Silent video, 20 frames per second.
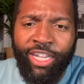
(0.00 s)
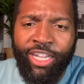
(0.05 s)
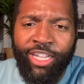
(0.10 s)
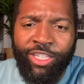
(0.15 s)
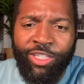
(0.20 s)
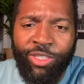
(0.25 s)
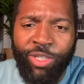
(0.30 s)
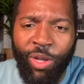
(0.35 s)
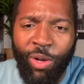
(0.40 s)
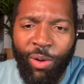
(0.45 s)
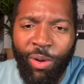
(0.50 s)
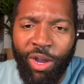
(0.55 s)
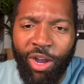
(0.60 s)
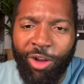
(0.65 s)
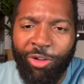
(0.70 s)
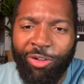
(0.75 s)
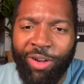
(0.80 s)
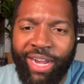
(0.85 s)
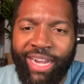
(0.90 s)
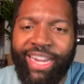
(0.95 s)
So, all
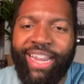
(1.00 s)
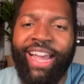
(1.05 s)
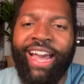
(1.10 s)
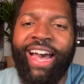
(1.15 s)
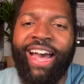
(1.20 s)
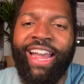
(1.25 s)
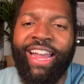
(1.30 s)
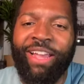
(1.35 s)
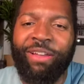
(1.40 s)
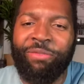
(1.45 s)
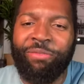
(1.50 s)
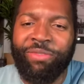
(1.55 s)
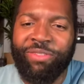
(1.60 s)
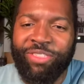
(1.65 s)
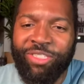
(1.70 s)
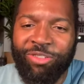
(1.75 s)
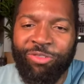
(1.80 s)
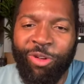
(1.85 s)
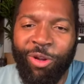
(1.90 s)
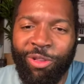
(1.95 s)
right, I am
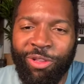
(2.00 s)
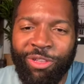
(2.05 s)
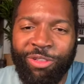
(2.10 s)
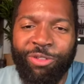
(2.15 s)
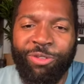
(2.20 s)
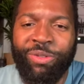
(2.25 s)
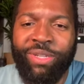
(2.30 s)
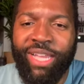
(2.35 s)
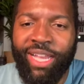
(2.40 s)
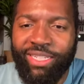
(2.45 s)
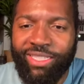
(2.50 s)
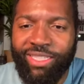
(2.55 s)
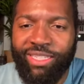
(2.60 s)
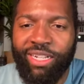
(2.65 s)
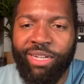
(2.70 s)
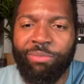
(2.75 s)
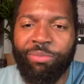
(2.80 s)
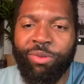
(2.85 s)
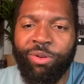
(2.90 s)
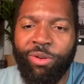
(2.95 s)
scrolling through, catching
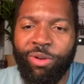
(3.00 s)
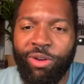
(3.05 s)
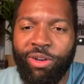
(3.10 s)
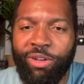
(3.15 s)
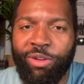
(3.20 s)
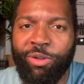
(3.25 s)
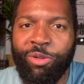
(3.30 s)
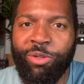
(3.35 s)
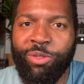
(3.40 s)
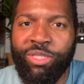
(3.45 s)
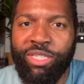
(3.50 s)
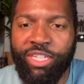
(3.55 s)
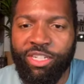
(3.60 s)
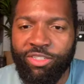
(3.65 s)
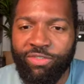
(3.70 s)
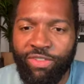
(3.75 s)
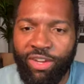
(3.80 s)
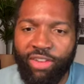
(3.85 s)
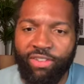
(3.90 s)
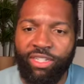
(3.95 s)
up on who's here. It's
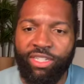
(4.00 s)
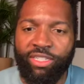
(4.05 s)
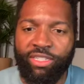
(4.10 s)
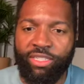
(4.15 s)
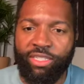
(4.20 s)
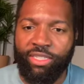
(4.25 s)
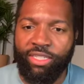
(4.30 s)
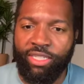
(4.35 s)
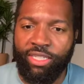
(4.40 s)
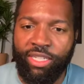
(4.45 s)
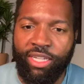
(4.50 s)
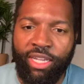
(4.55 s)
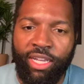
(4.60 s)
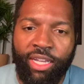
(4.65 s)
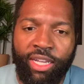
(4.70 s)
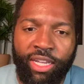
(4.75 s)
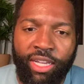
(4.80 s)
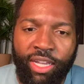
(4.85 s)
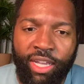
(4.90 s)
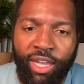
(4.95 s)
very good to see
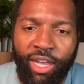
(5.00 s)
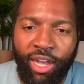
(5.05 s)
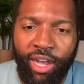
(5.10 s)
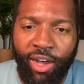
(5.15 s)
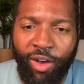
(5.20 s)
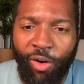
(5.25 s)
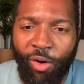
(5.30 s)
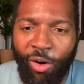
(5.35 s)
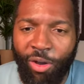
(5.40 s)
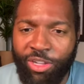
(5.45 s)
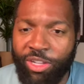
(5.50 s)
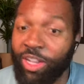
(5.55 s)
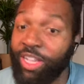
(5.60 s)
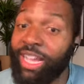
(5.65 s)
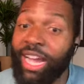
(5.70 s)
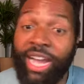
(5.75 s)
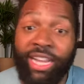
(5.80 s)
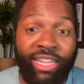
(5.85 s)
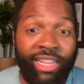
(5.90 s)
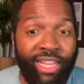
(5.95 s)
uh, all you
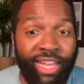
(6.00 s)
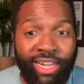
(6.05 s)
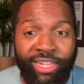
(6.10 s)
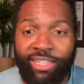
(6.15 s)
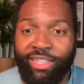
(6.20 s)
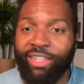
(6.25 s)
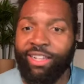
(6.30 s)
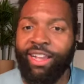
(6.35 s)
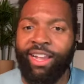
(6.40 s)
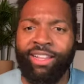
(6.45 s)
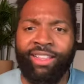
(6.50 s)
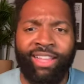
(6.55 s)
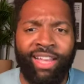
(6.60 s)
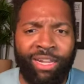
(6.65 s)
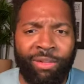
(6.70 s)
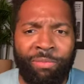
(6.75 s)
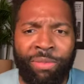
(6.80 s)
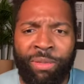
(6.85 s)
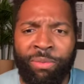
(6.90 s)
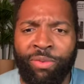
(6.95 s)
got a lot of got a lot
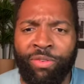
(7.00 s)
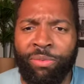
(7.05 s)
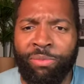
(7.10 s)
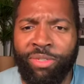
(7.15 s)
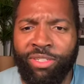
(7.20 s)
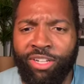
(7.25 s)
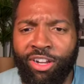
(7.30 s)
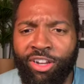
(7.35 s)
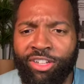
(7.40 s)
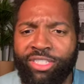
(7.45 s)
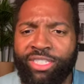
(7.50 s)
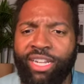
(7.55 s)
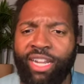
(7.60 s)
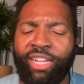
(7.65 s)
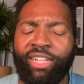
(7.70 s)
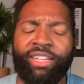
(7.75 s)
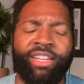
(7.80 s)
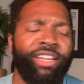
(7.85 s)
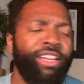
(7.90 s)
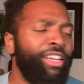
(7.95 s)
of people from the
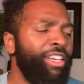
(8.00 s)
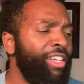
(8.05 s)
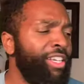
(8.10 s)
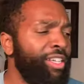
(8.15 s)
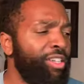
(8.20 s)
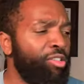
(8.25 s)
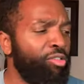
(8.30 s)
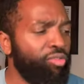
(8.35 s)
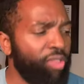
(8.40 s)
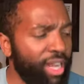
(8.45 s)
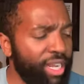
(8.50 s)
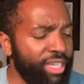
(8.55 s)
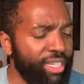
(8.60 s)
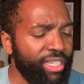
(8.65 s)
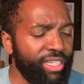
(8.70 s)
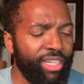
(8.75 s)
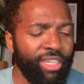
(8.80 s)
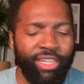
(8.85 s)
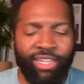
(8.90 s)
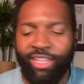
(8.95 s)
Target great.
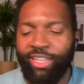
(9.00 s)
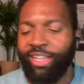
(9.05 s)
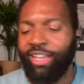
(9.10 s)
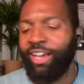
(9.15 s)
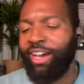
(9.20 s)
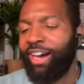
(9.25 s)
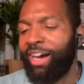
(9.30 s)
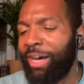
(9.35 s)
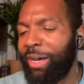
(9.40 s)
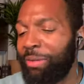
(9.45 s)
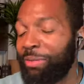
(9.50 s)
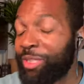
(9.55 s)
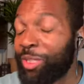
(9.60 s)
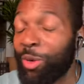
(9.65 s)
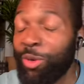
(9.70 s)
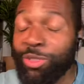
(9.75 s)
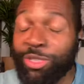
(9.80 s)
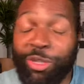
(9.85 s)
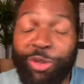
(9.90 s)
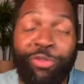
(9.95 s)
Uh, so
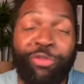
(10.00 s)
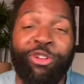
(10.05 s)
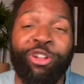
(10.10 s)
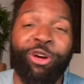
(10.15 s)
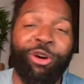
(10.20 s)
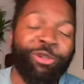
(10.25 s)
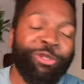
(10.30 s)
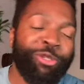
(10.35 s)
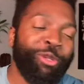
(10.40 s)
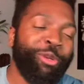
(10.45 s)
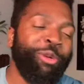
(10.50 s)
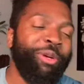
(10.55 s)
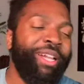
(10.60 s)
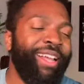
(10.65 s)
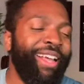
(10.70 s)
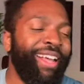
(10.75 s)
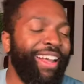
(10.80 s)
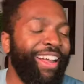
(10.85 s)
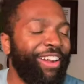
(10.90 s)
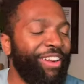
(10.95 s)
so for those who were
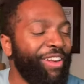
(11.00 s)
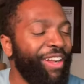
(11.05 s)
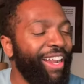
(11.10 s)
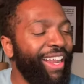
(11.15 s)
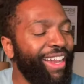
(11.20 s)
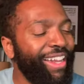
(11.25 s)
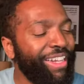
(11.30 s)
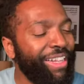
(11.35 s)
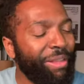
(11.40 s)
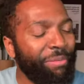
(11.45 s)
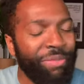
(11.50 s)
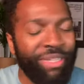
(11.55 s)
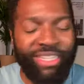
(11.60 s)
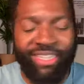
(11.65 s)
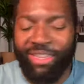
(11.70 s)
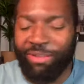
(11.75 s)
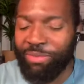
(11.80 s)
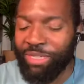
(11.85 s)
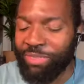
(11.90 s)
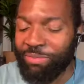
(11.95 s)
there, and let me
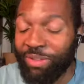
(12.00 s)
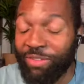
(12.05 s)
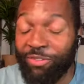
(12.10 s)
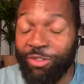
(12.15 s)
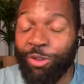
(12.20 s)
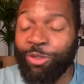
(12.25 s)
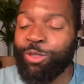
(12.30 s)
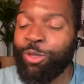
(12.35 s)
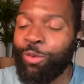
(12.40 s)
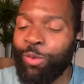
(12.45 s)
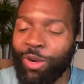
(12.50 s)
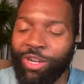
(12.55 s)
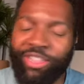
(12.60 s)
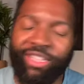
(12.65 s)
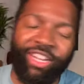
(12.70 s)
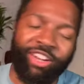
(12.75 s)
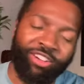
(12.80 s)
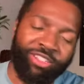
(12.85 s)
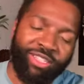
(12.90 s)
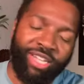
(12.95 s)
let me explain. For those who weren't
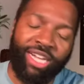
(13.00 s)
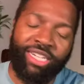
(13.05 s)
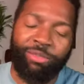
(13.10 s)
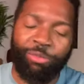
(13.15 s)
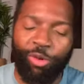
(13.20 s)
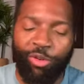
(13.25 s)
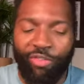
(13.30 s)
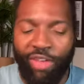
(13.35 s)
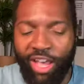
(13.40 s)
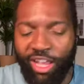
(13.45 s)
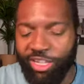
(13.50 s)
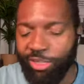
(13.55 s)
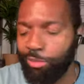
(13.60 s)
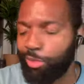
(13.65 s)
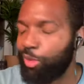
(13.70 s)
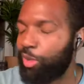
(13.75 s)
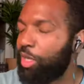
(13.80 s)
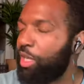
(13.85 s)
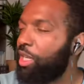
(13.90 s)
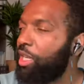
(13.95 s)
there, it's actually more valuable.